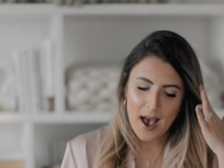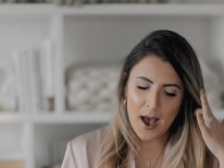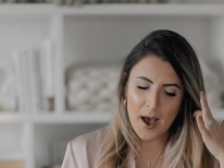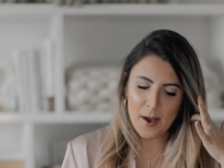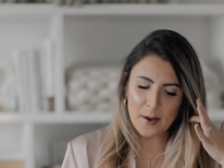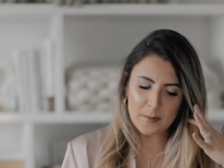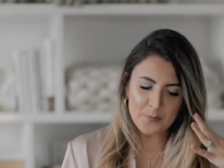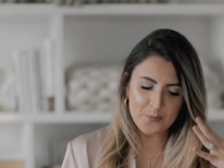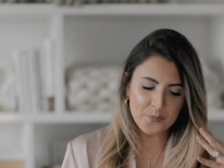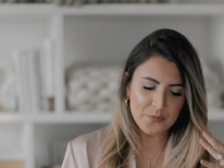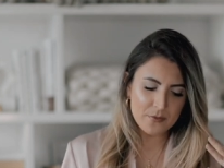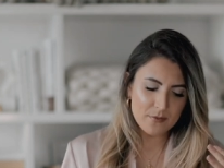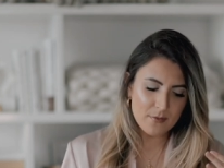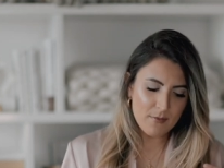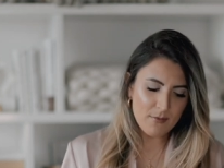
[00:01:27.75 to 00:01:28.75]

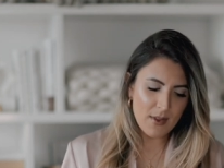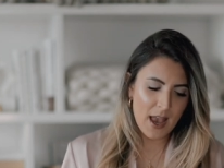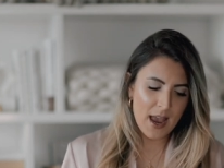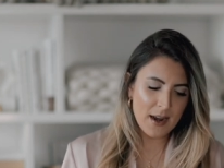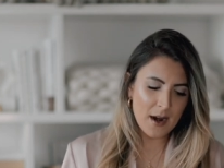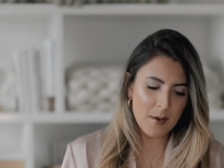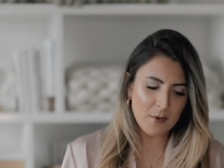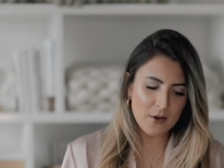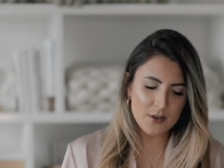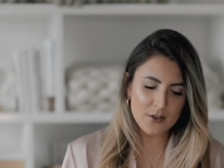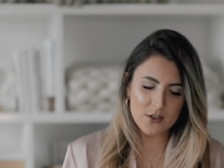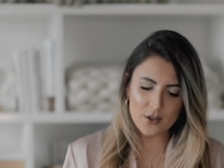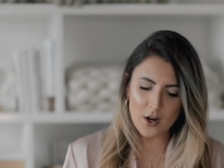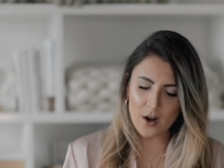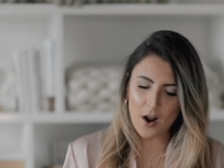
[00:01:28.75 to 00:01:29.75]
Um, and I'm gonna
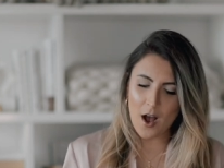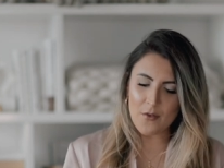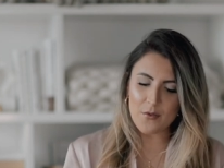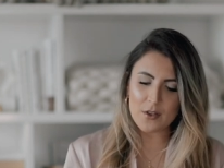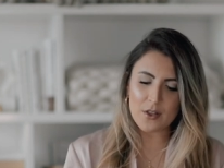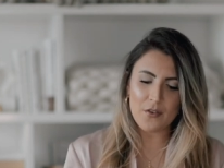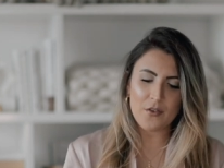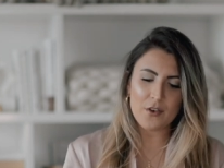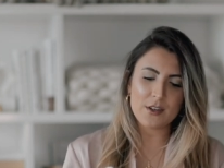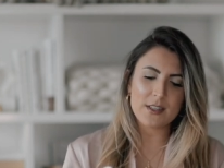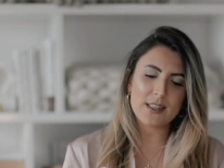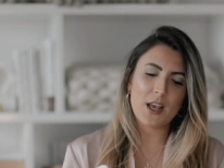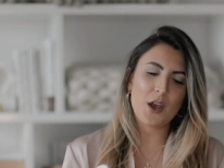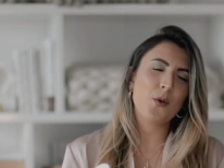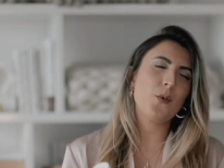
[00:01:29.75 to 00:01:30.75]
start off with the
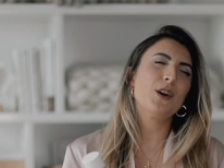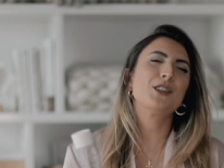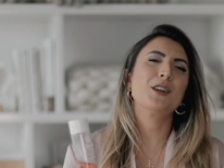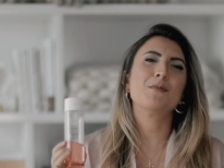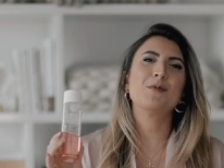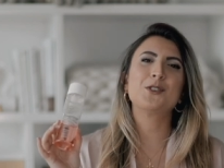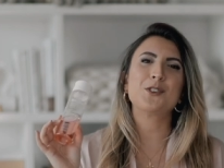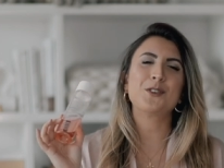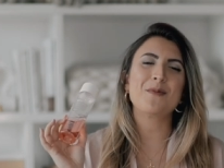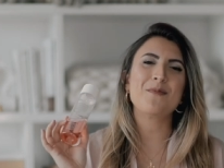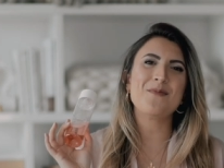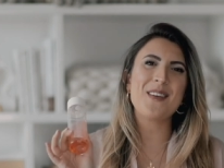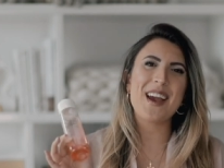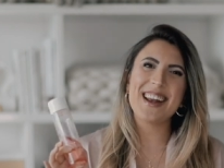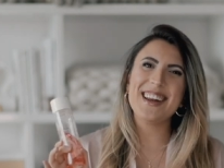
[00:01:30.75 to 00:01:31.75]
first thing, which I'm sure
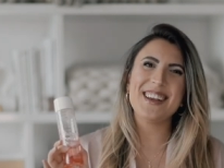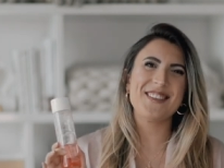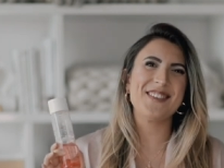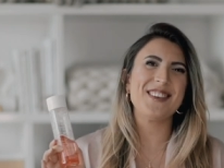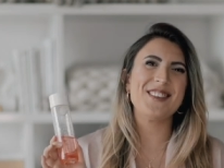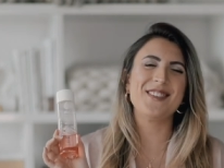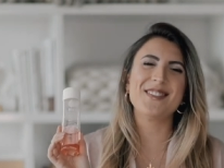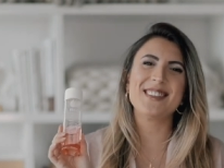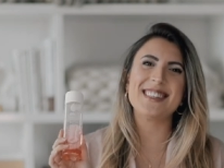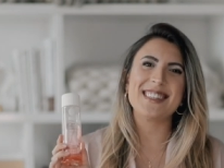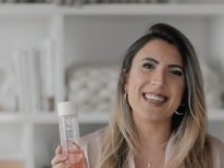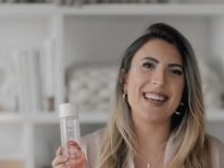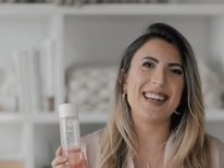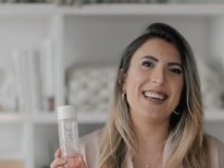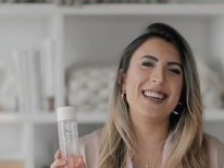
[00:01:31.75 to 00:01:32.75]
many of you have
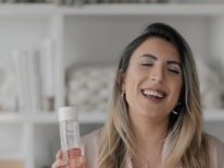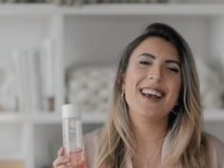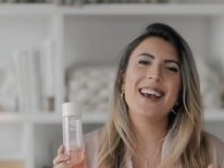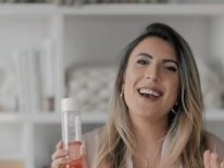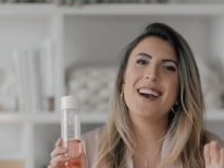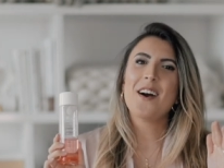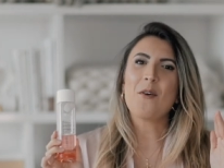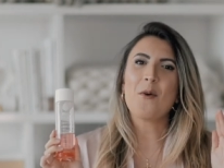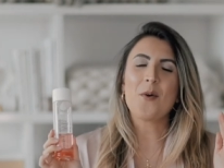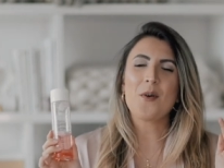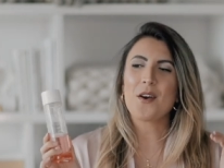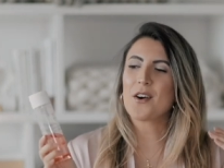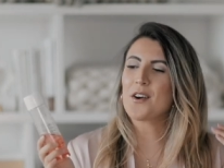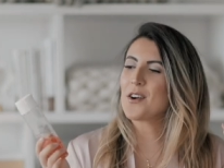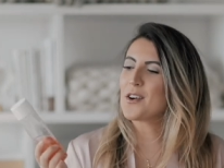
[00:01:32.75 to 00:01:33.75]
seen
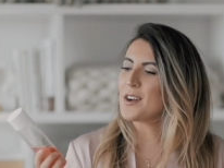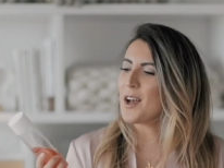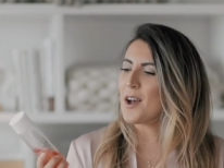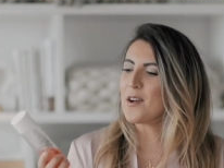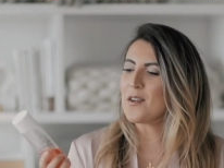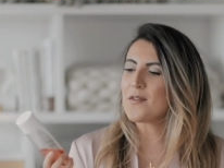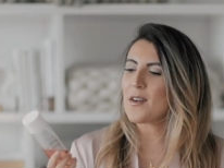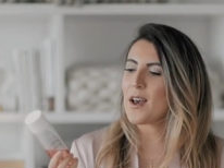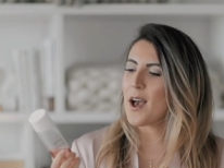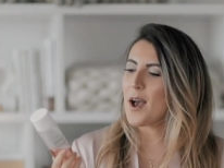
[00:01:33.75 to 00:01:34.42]
or heard of.